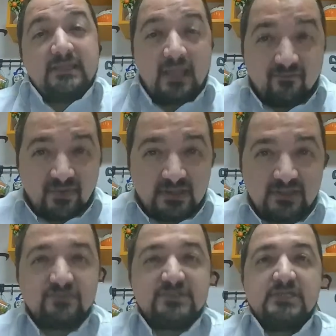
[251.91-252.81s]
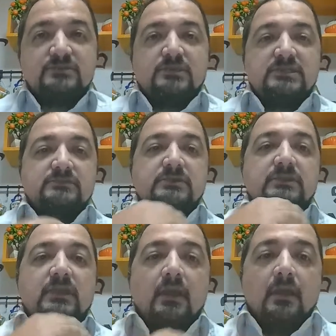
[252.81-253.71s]
an effective change
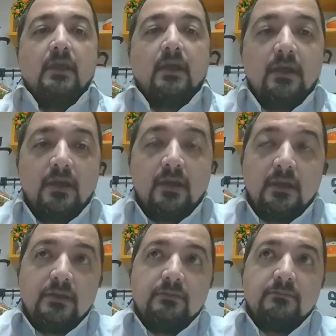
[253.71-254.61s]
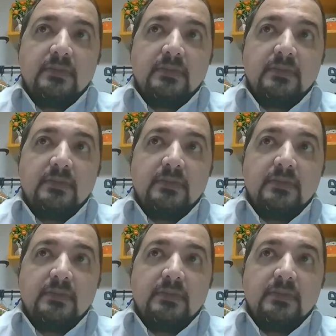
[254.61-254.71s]
management, uh,